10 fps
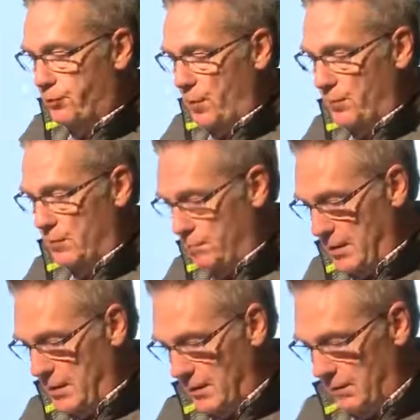problem
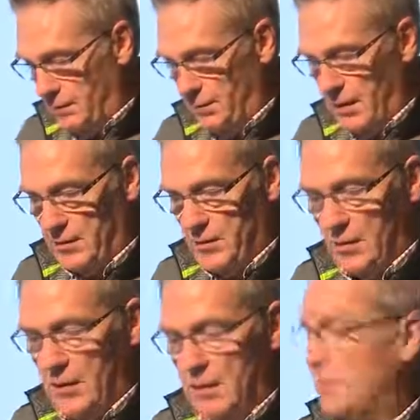being that
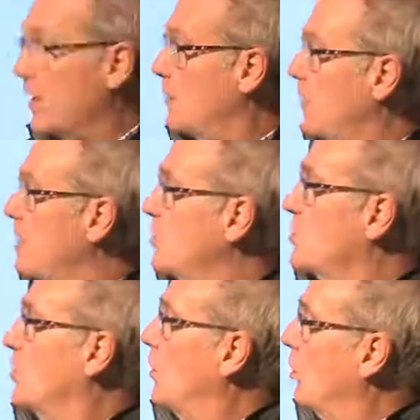uh, they're
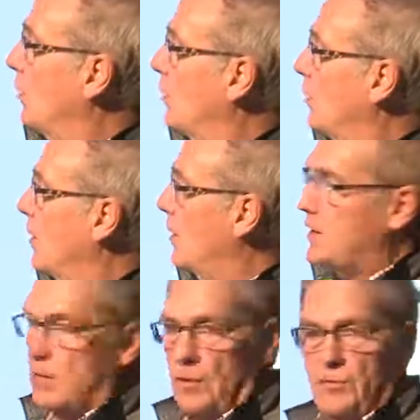based on
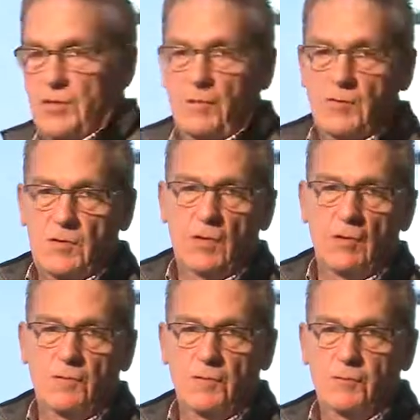a concept
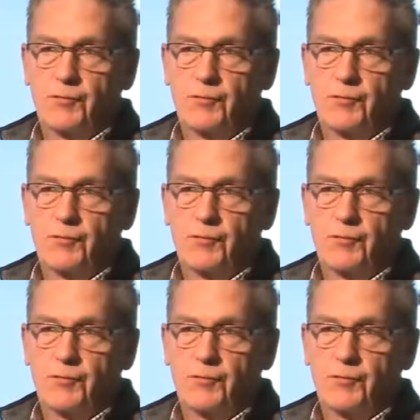of